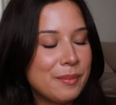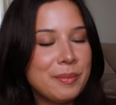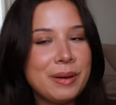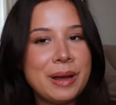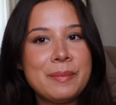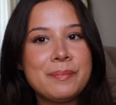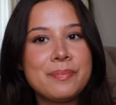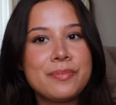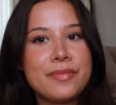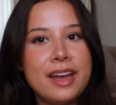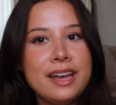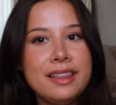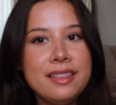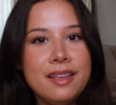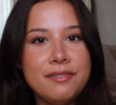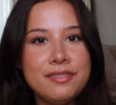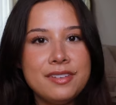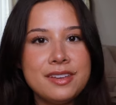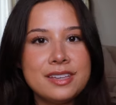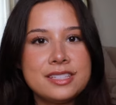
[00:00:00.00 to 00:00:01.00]
But I
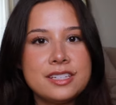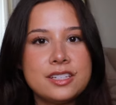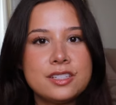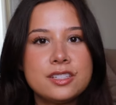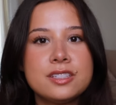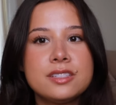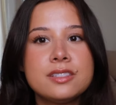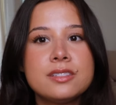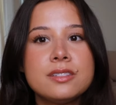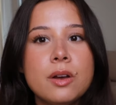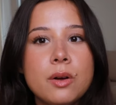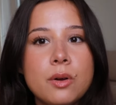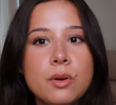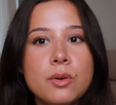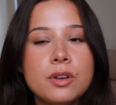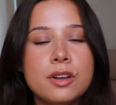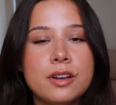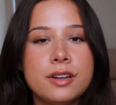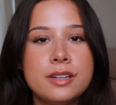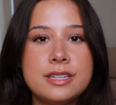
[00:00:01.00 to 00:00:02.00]
love this, it's
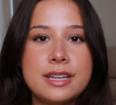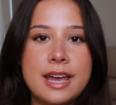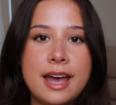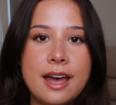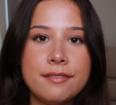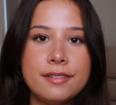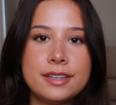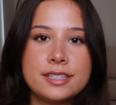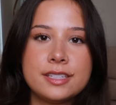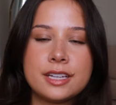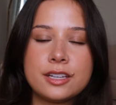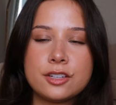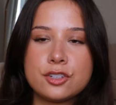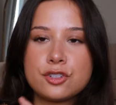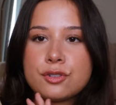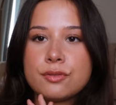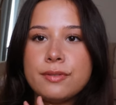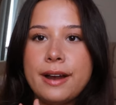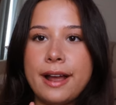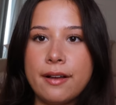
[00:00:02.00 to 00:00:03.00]
so good to have as like a
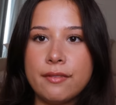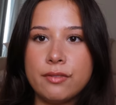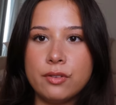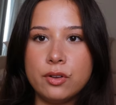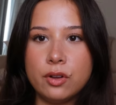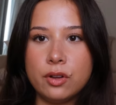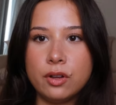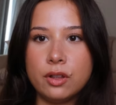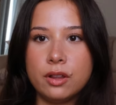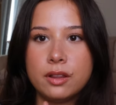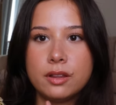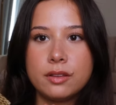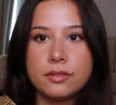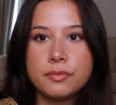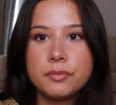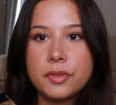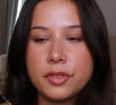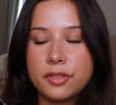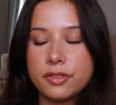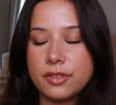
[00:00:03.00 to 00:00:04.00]
travel
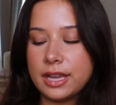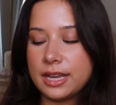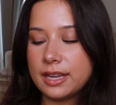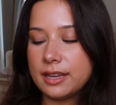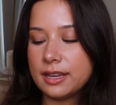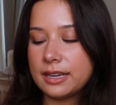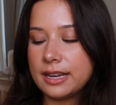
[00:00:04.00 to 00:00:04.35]
thing.